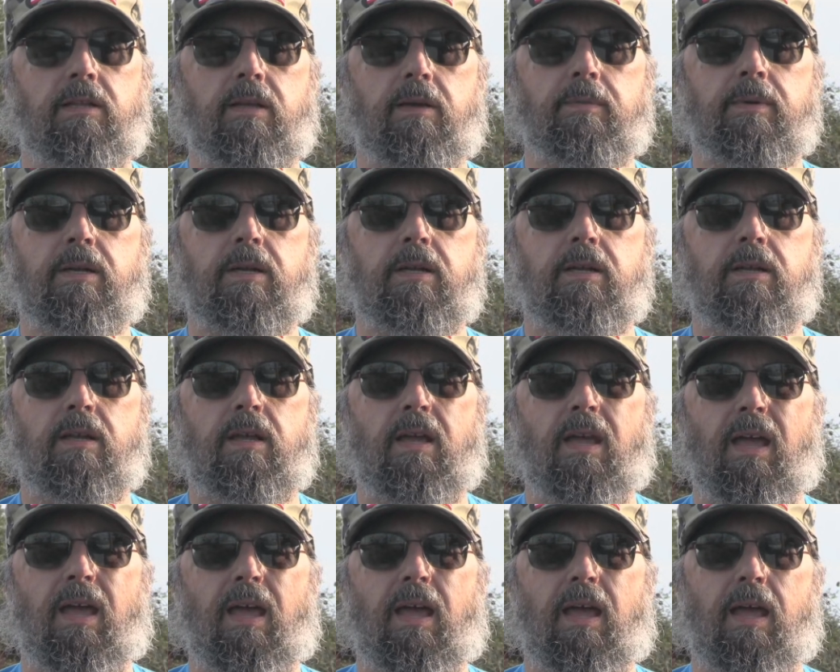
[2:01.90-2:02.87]
limited,
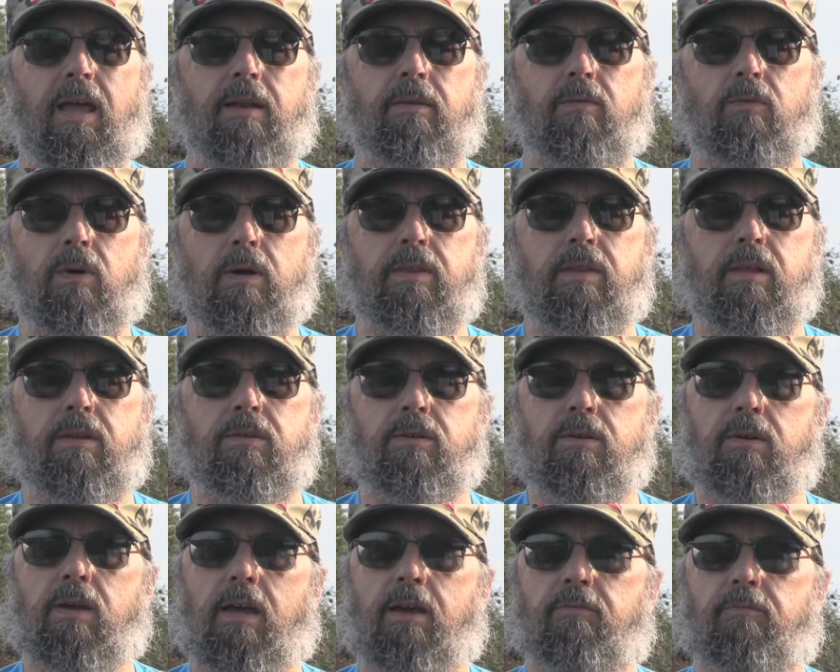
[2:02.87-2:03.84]
and what they
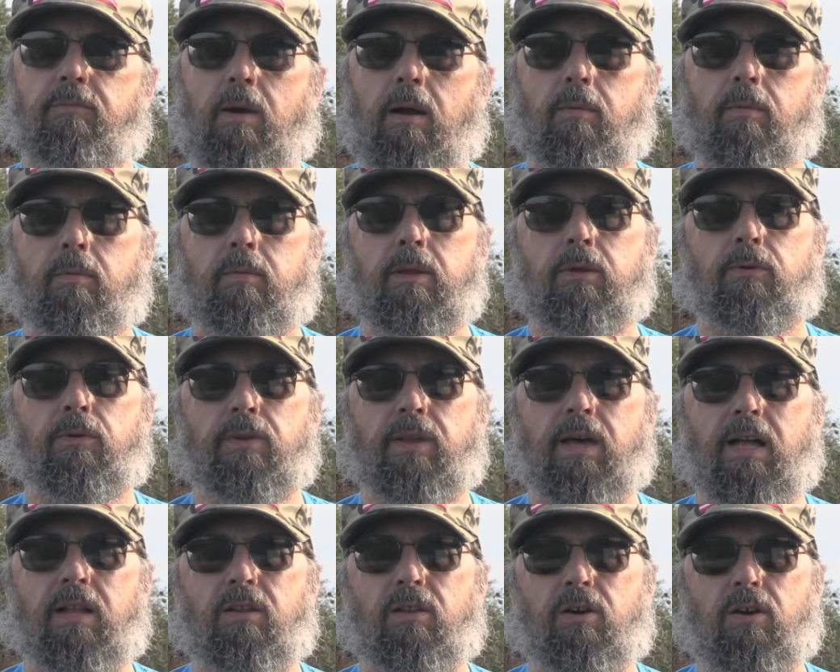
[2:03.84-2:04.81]
do have probably will
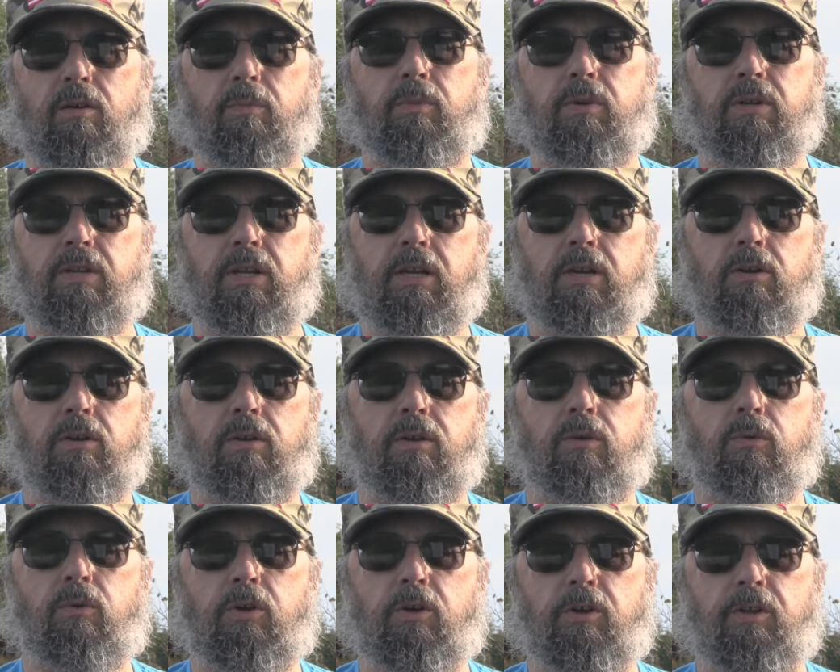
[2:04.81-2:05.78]
not look
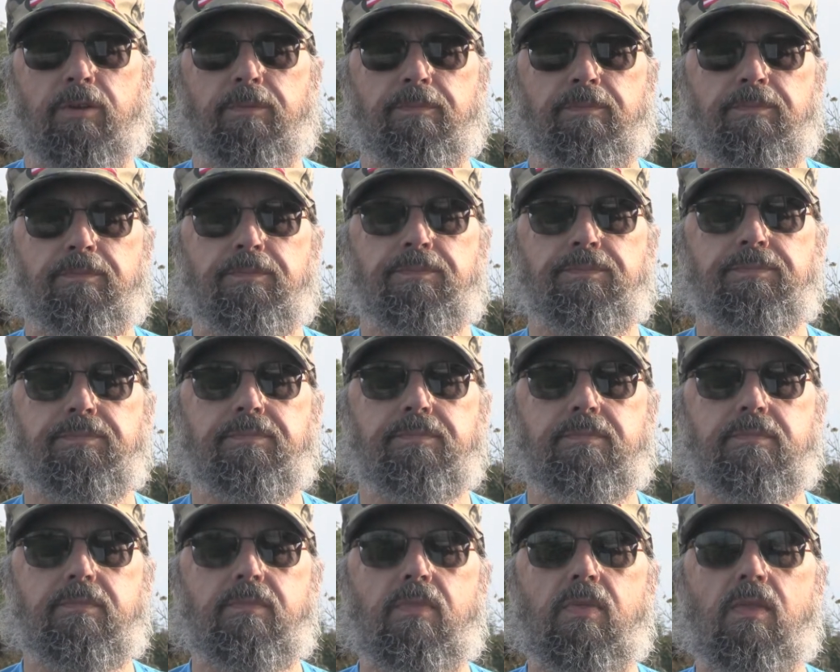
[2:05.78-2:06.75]
particularly good.
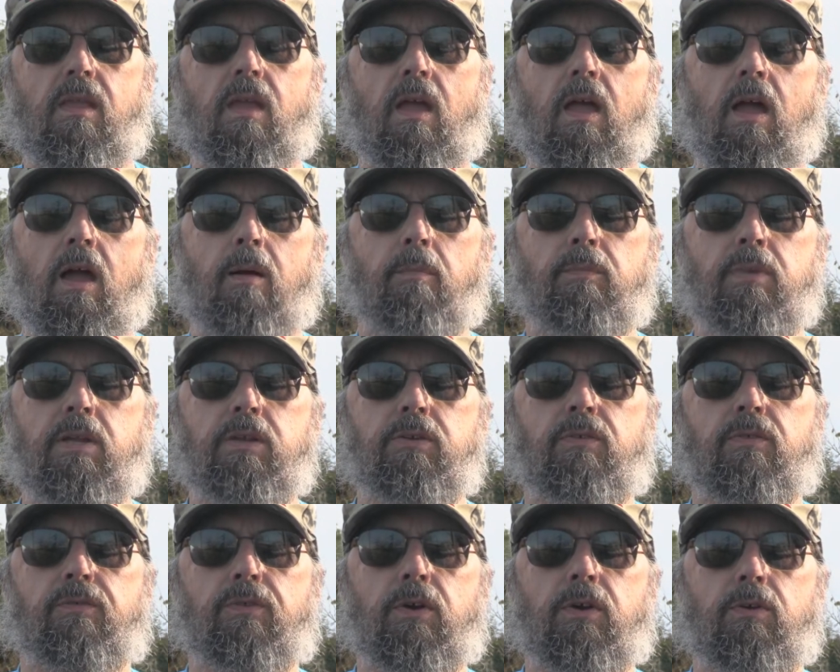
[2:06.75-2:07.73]
Please
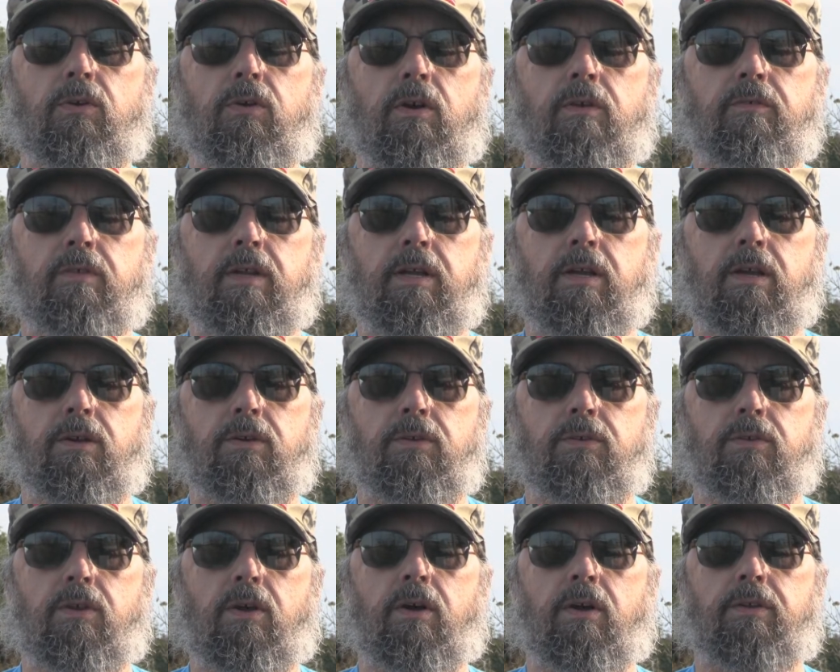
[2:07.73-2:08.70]
refer to our
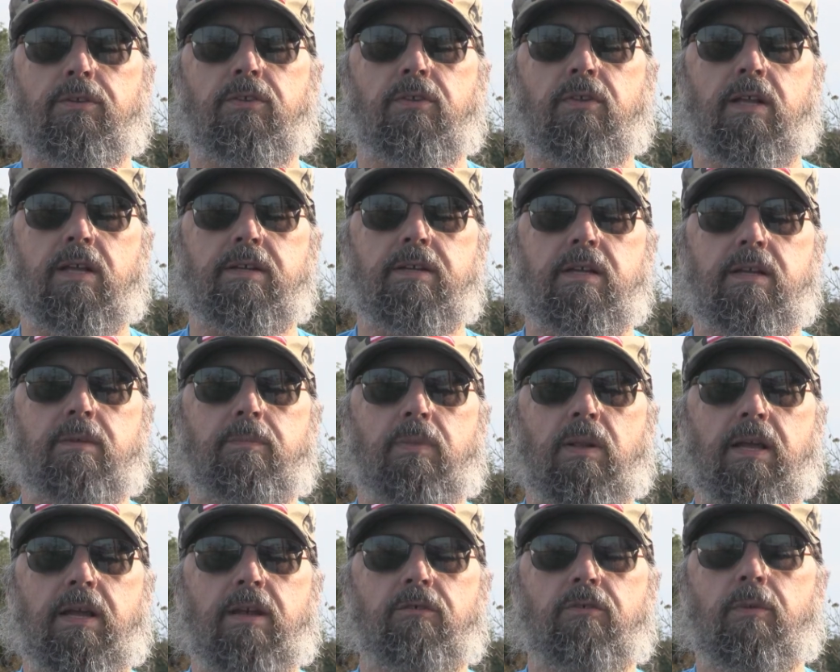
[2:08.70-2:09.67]
videos on selecting a
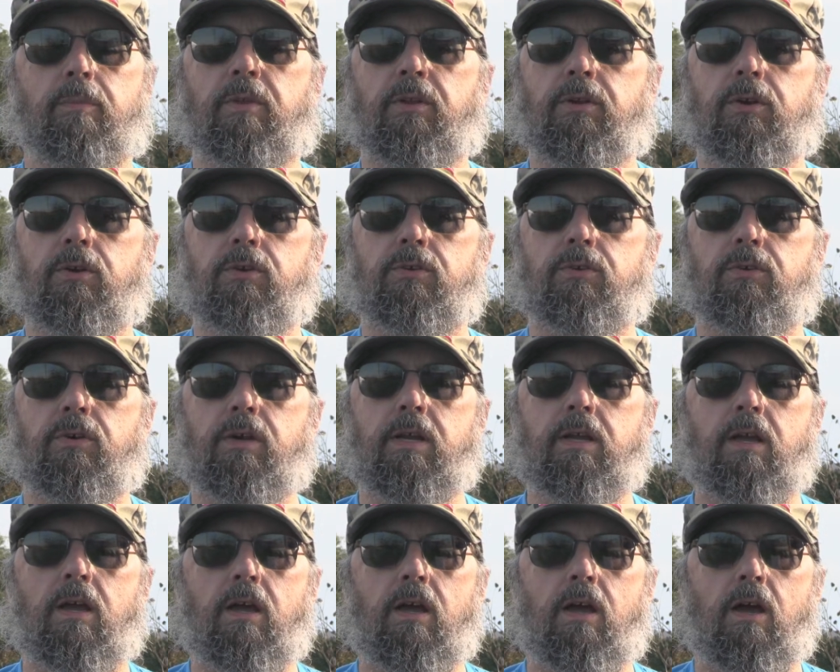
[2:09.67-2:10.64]
plant from the nursery
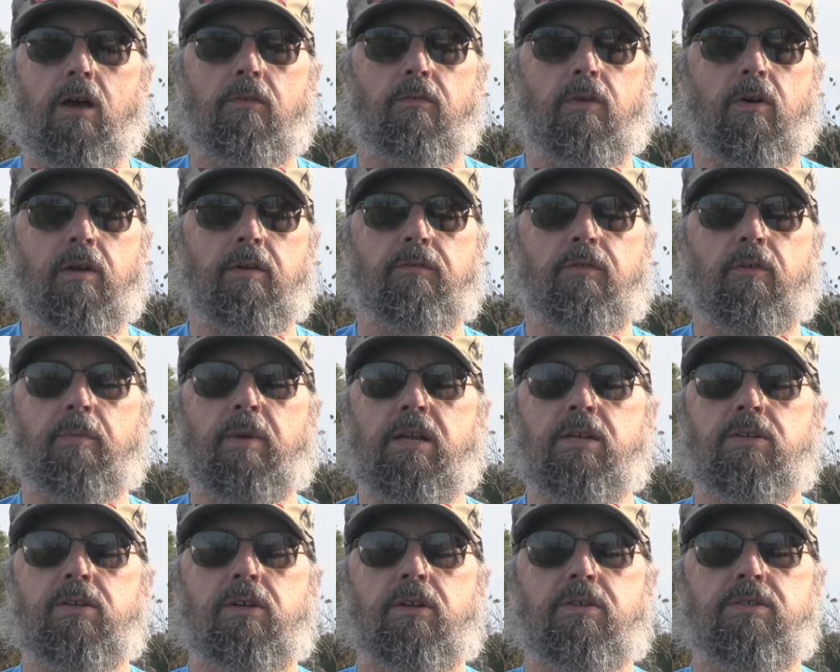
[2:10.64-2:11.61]
for
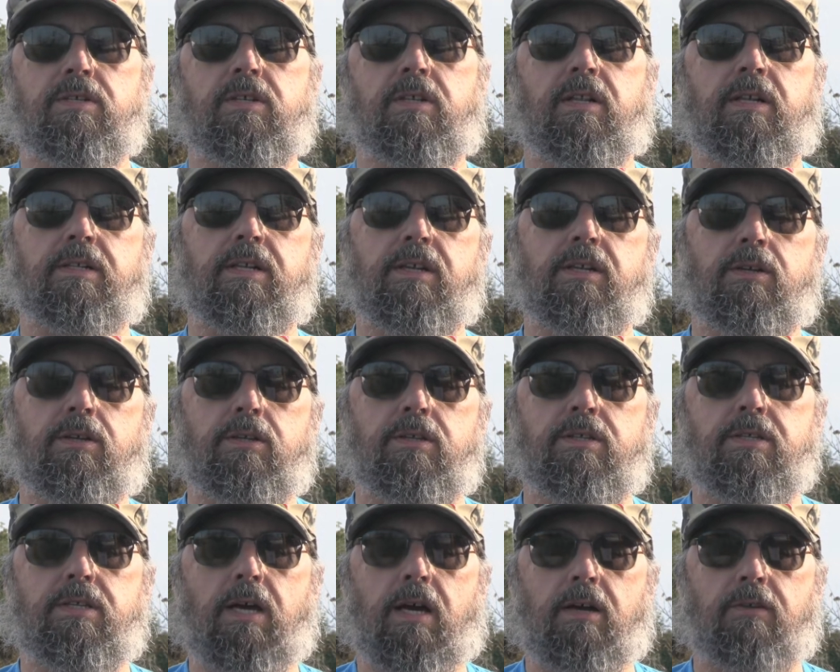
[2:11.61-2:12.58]
information on selecting good
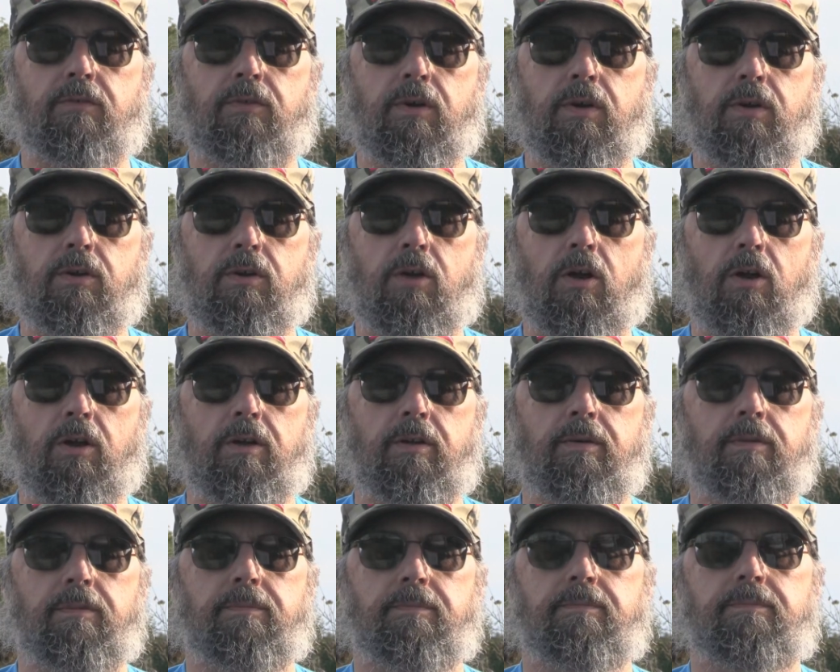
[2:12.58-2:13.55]
stock for your
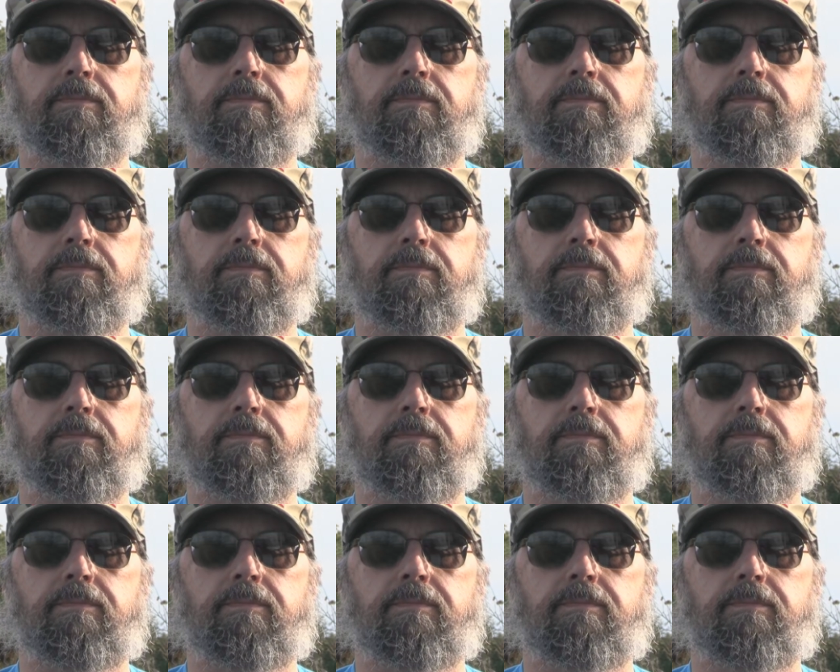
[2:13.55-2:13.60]
garden.